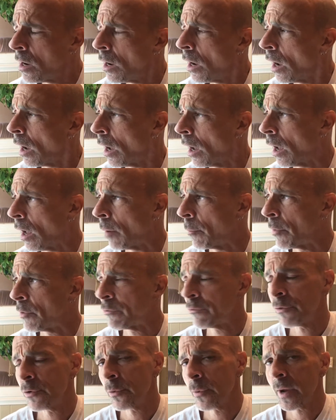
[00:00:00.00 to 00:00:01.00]
a
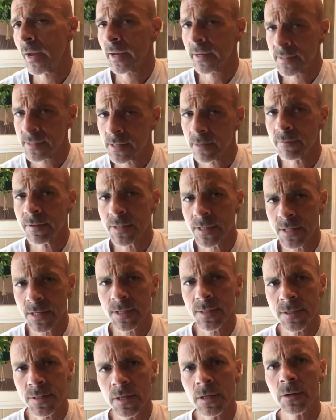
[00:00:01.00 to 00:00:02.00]
few
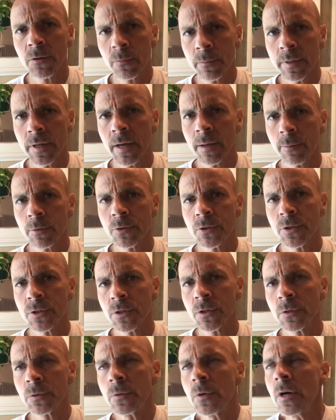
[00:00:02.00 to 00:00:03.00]
activities that you'll be able to
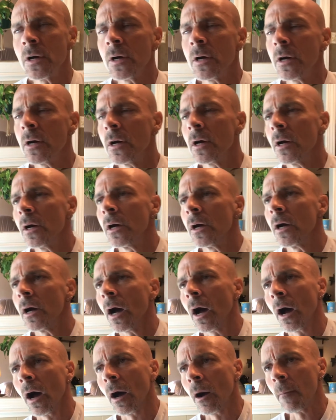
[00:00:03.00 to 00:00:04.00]
do,
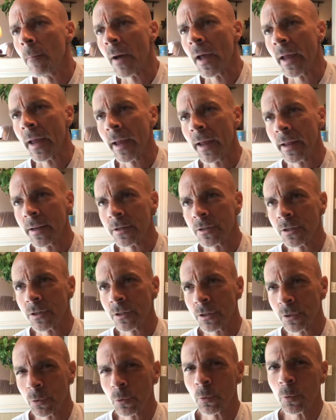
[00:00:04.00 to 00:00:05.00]
and
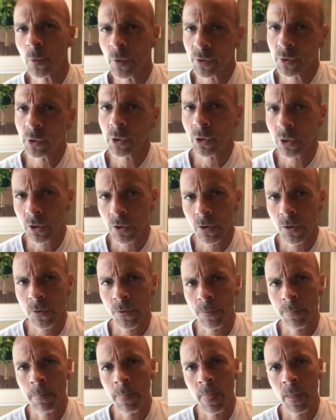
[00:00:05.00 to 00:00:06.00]
you will
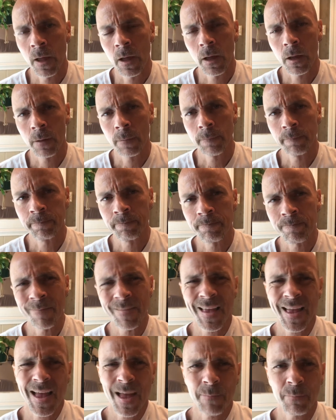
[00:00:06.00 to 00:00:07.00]
learn
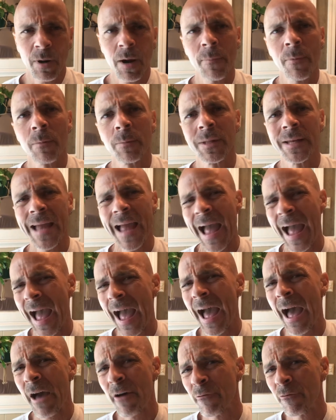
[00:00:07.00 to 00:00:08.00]
probably
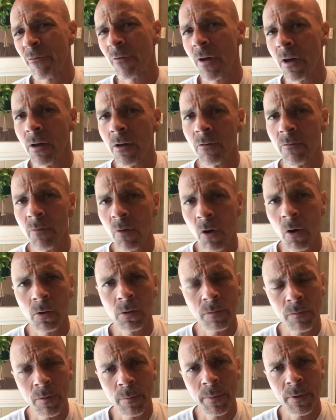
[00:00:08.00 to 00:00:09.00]
half of all
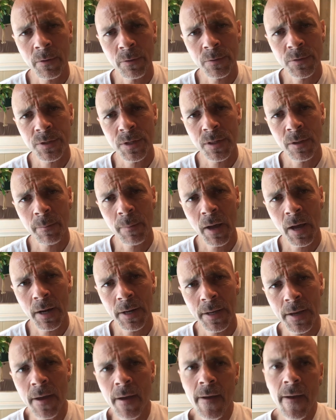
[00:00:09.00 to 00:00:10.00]
of the bones in the
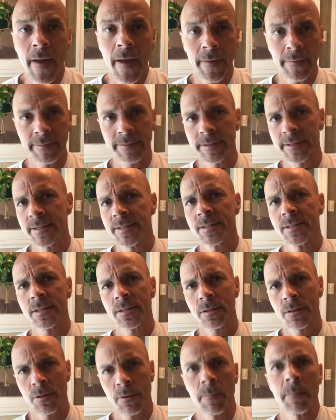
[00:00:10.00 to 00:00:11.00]
body, at
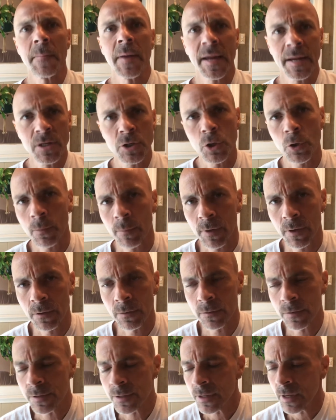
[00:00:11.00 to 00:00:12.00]
least the major
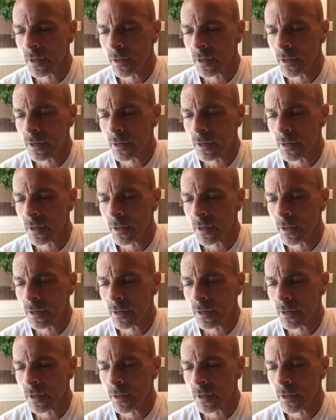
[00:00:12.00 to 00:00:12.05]
bones.